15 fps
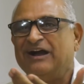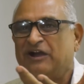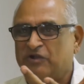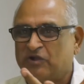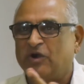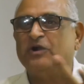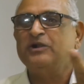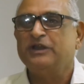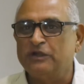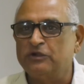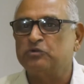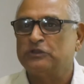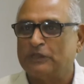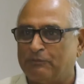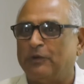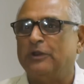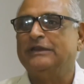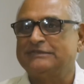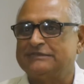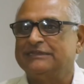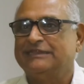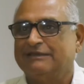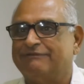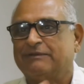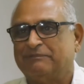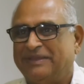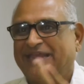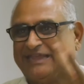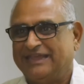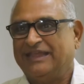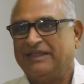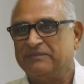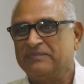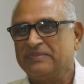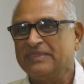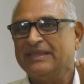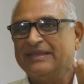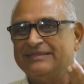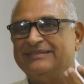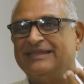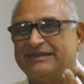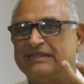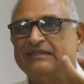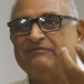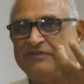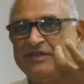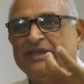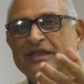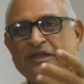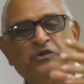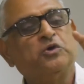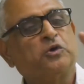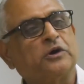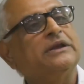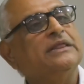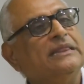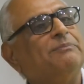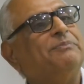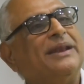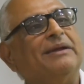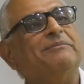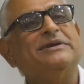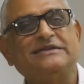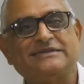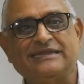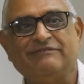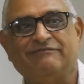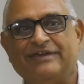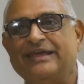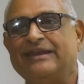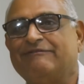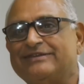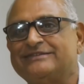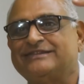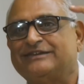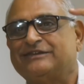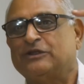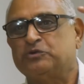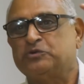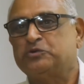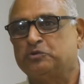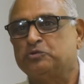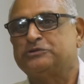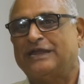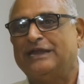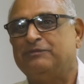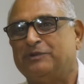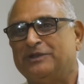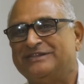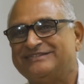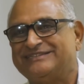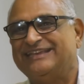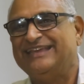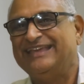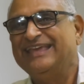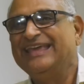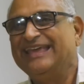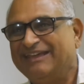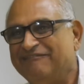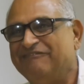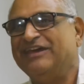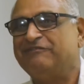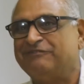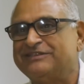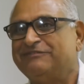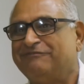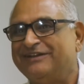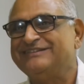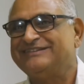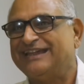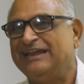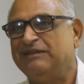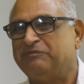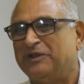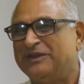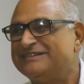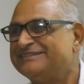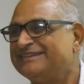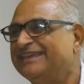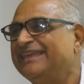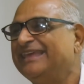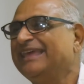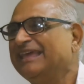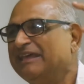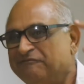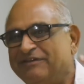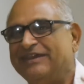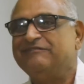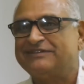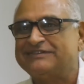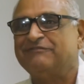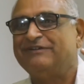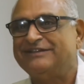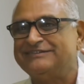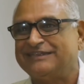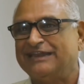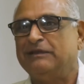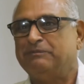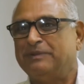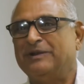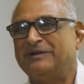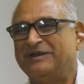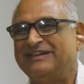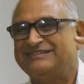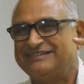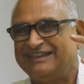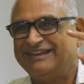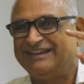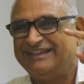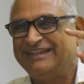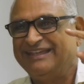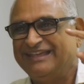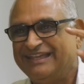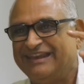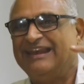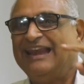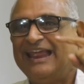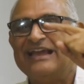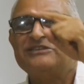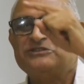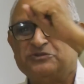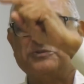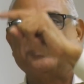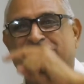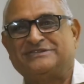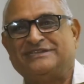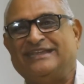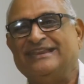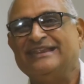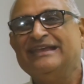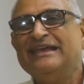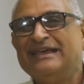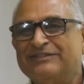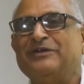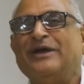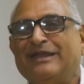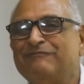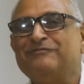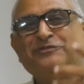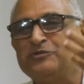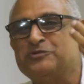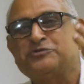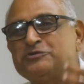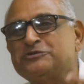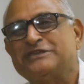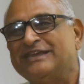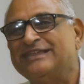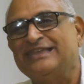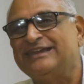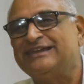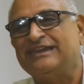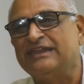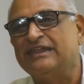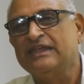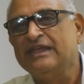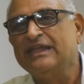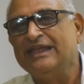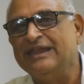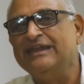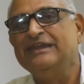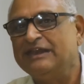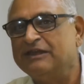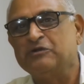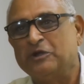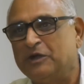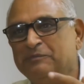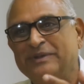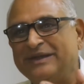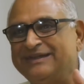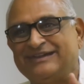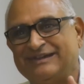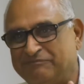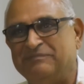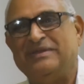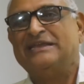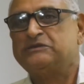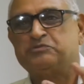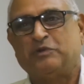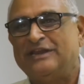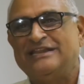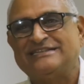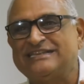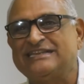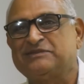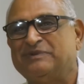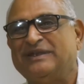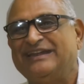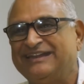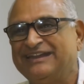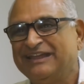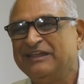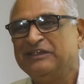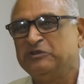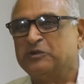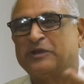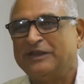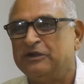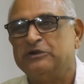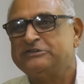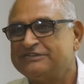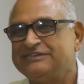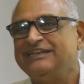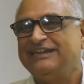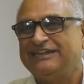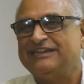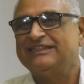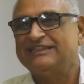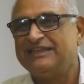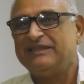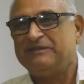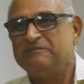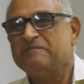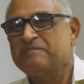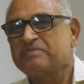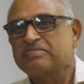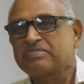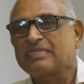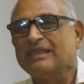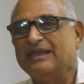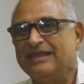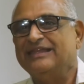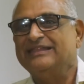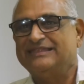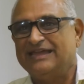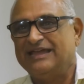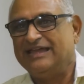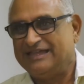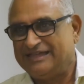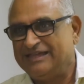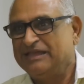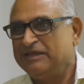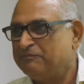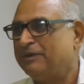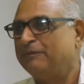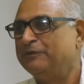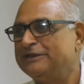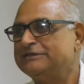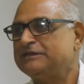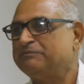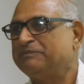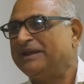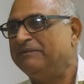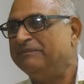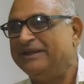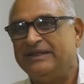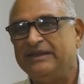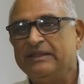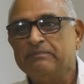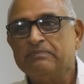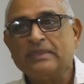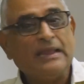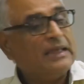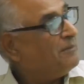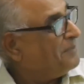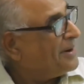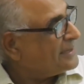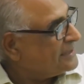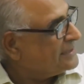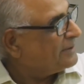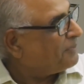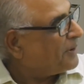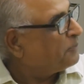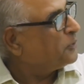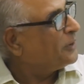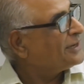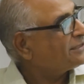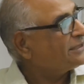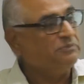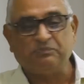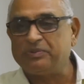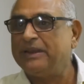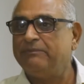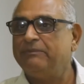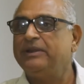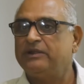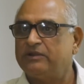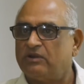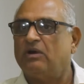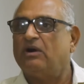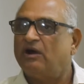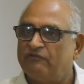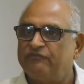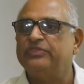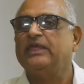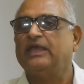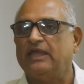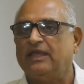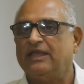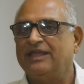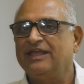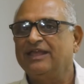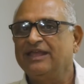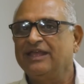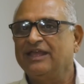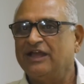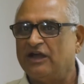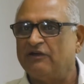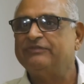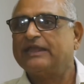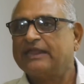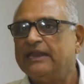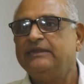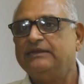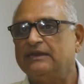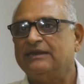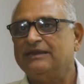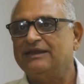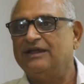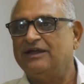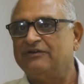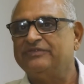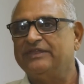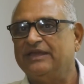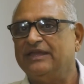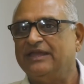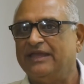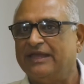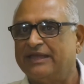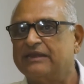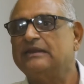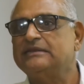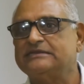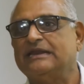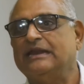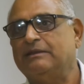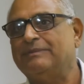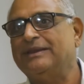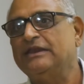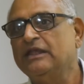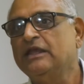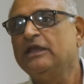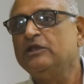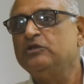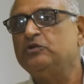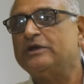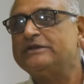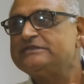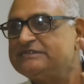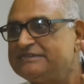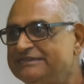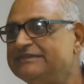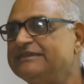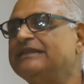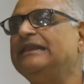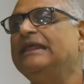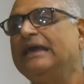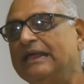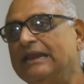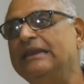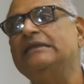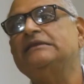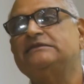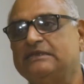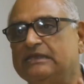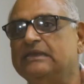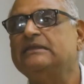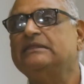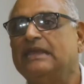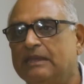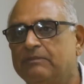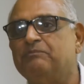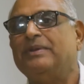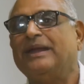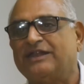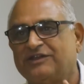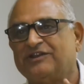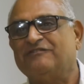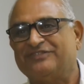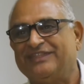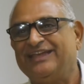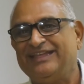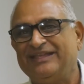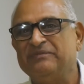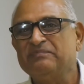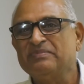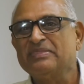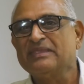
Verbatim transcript: according to the policy they were making. That is, you could in the pyramid see where was the two-child policy, where was the one-child policy, when was the one-child policy relaxed, you could see. So I used to say that uh, Indian government makes policies, but you cannot see it in the in the population pyramid. But in the population pyramid of the of the cattle, of the agricultural animal, you are clearly seeing the impact of the